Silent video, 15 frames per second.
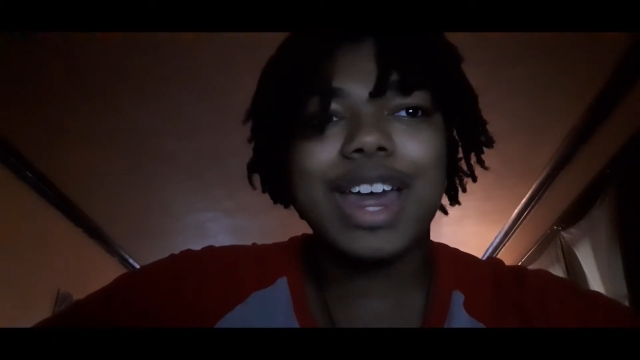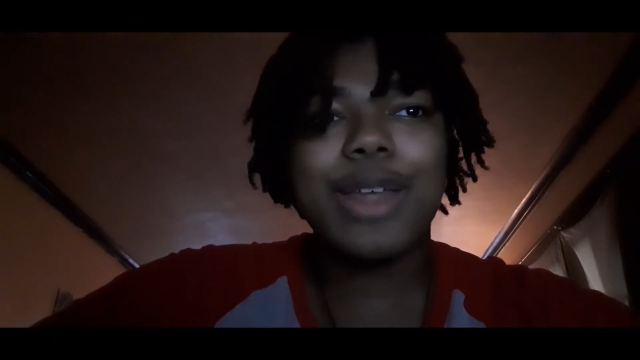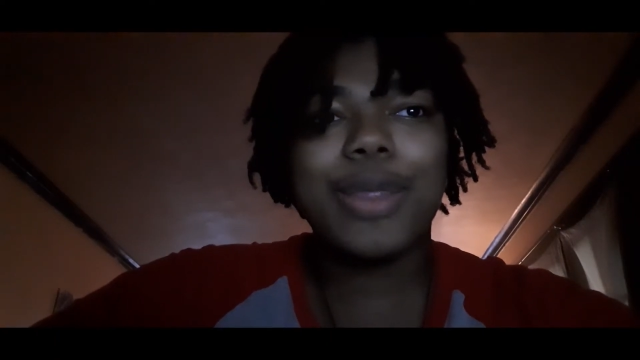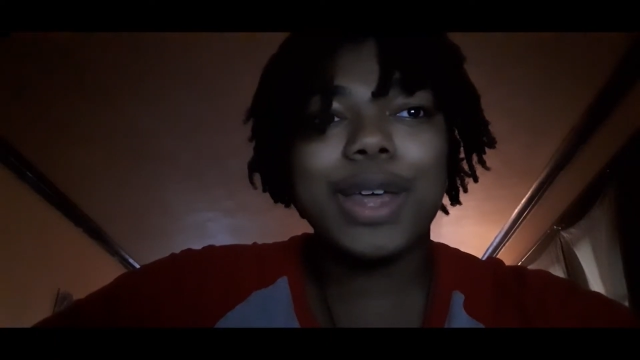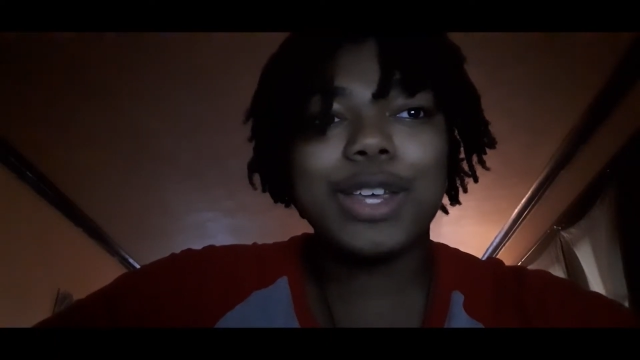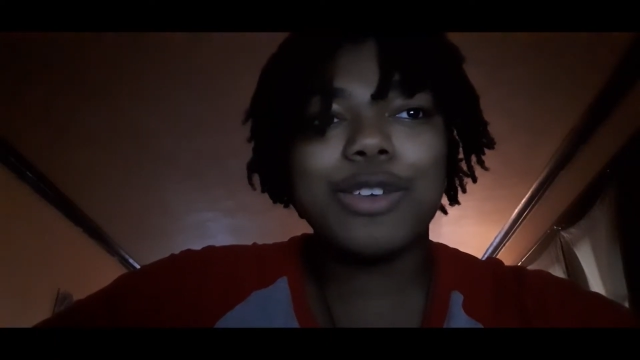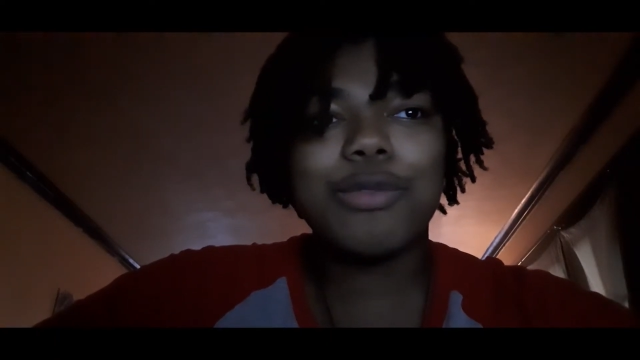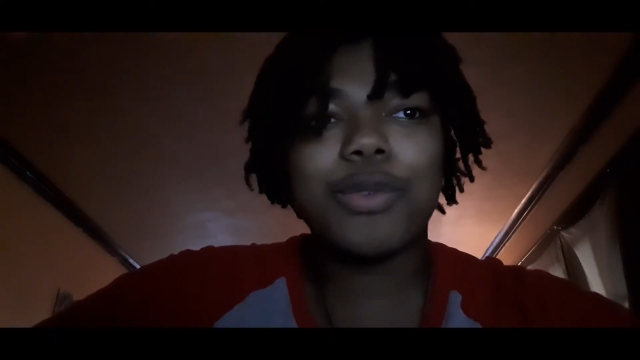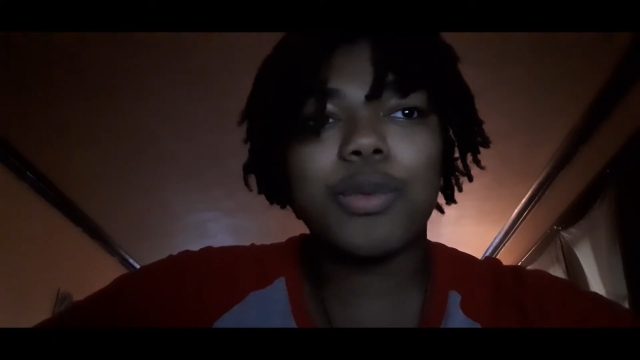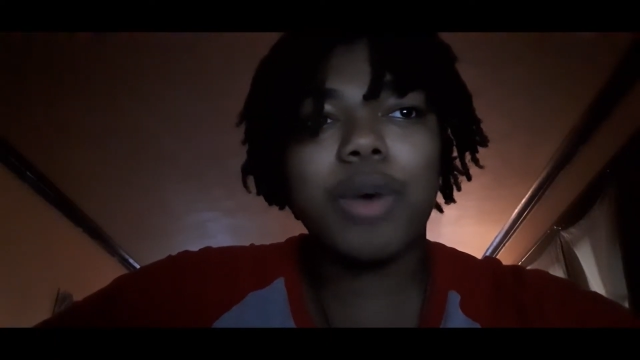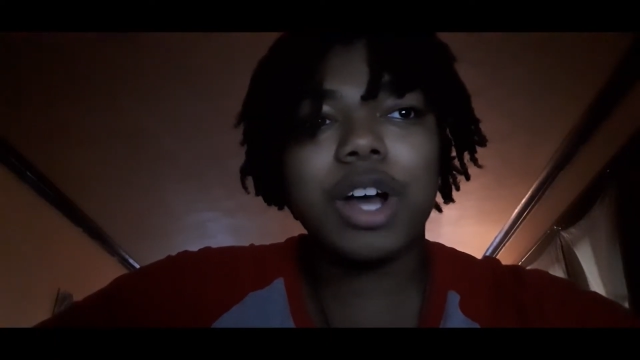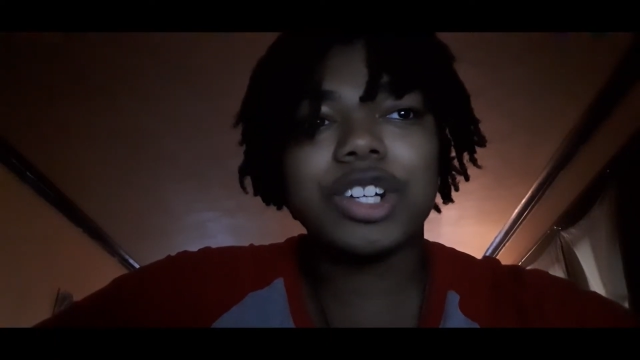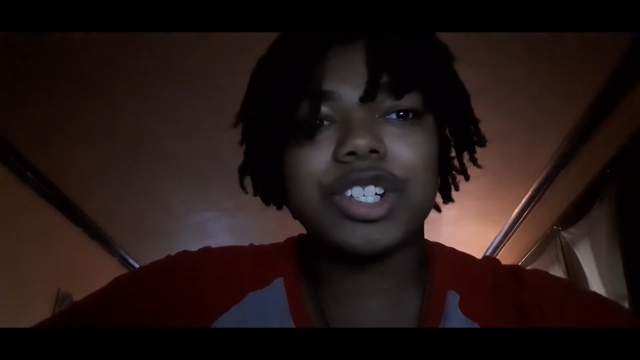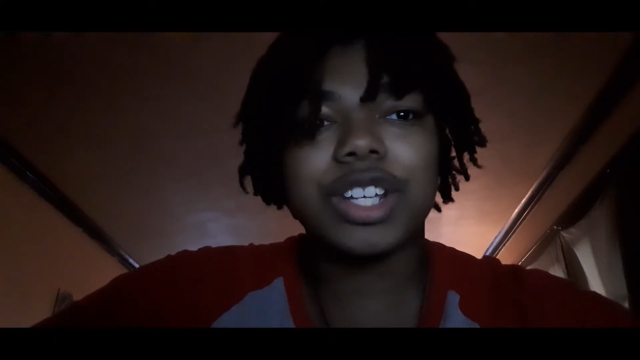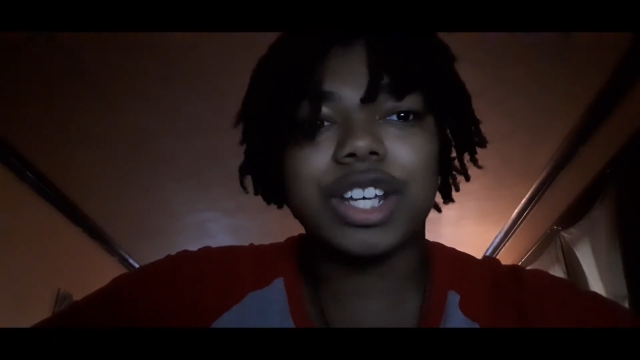Thank you for
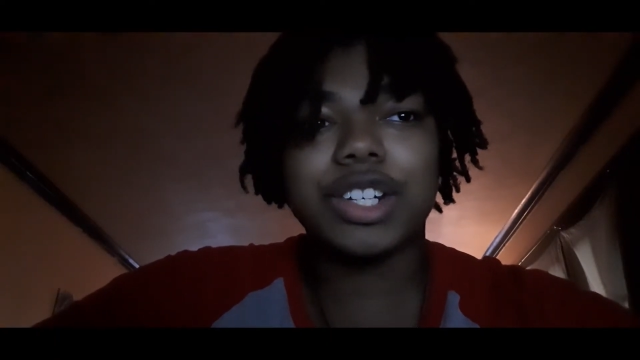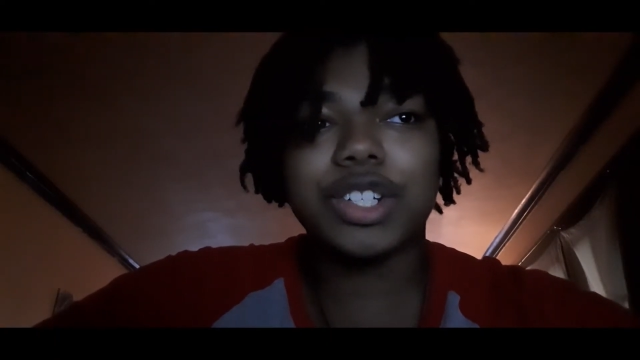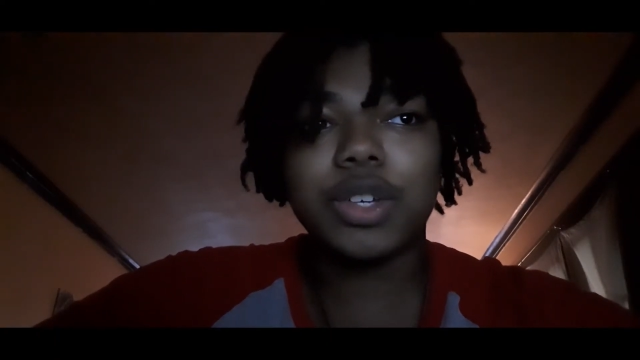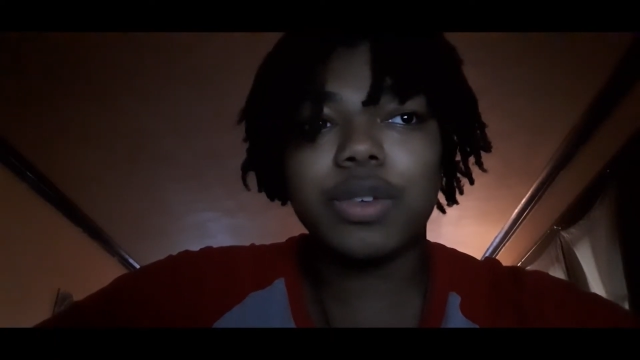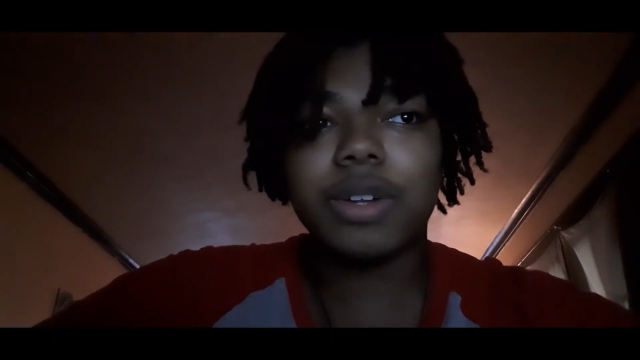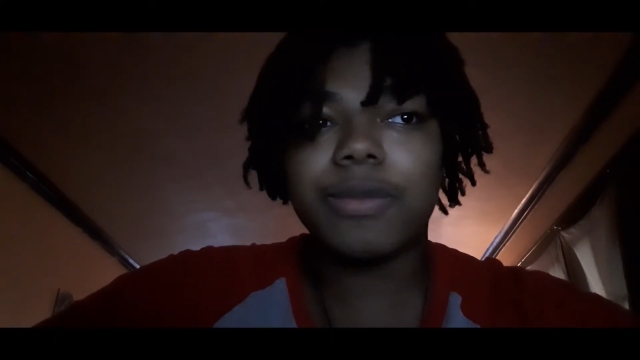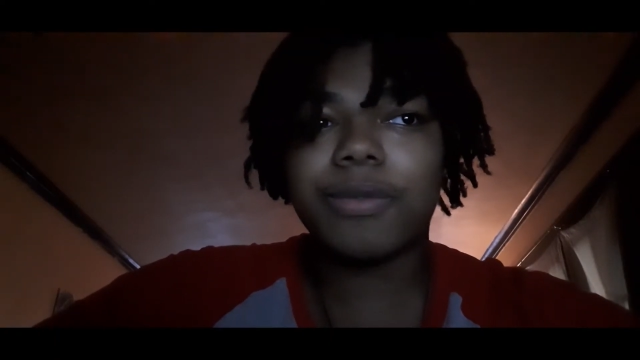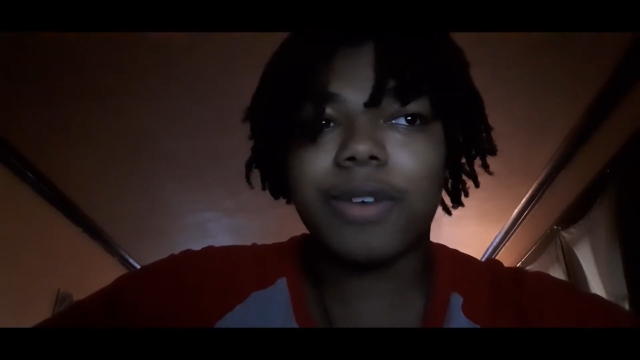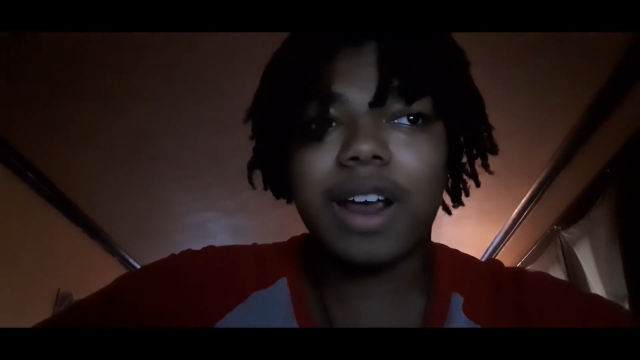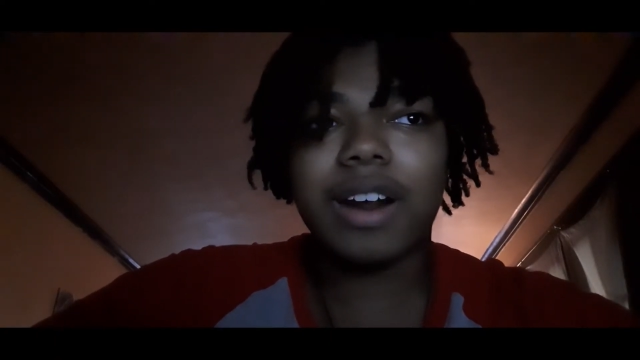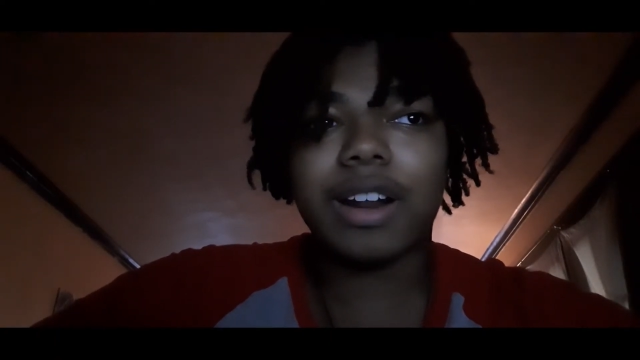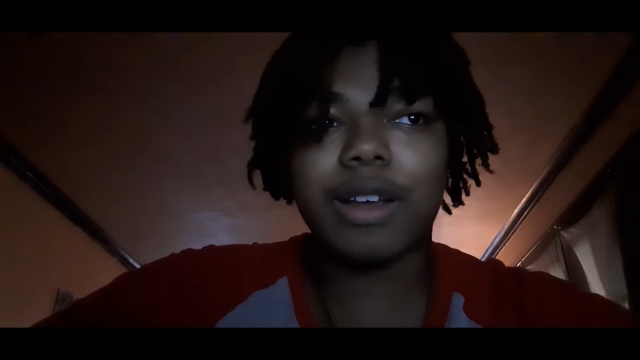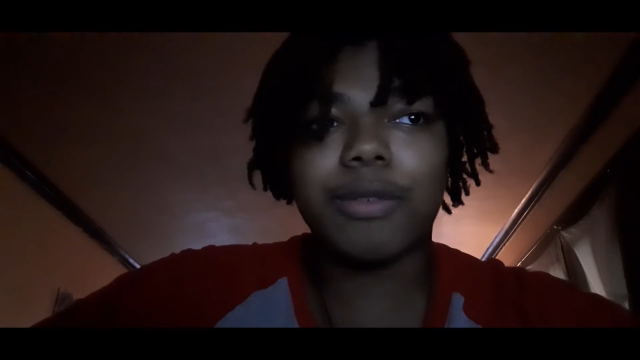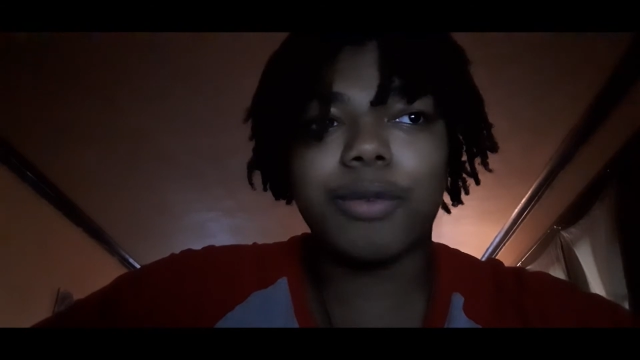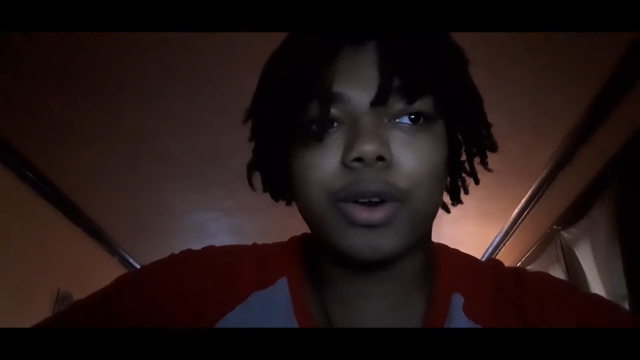watching and tune in
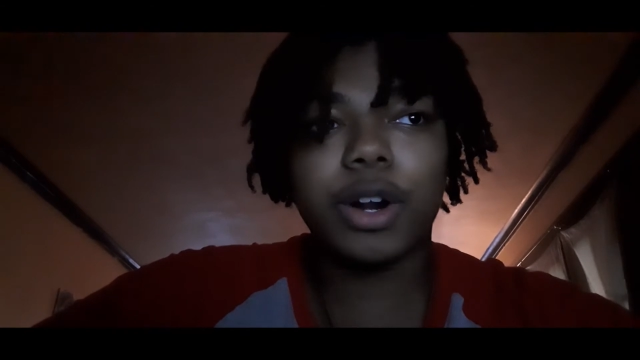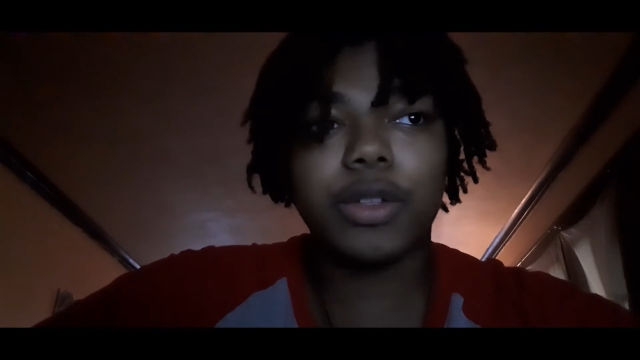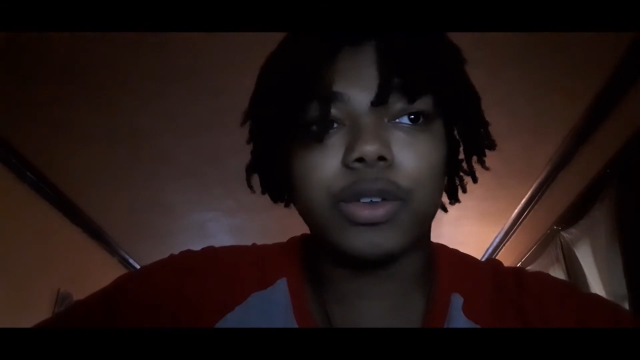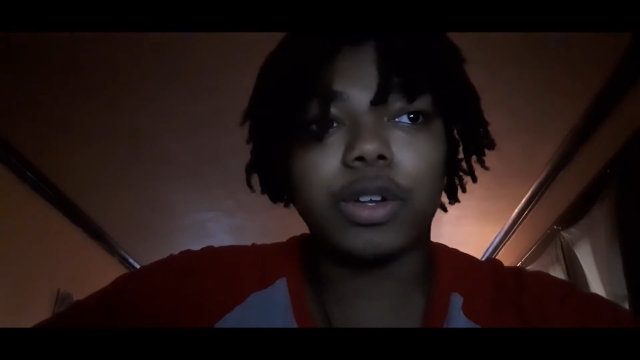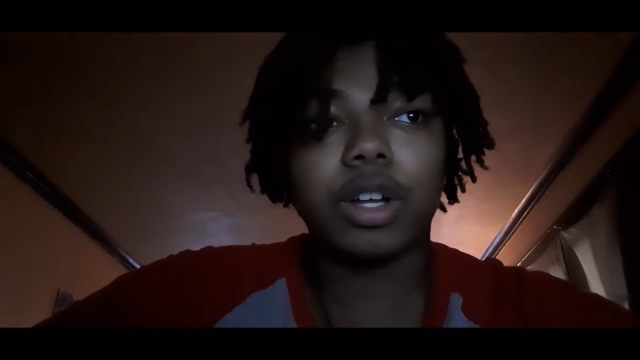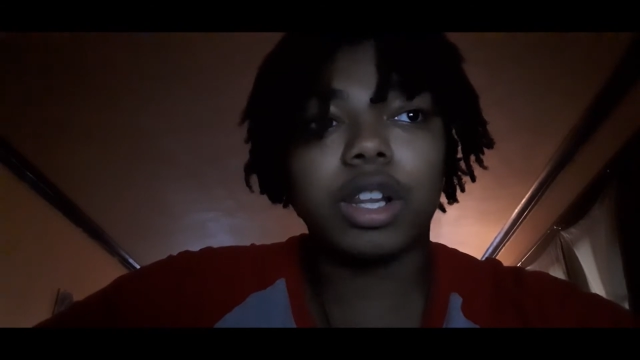Friday for another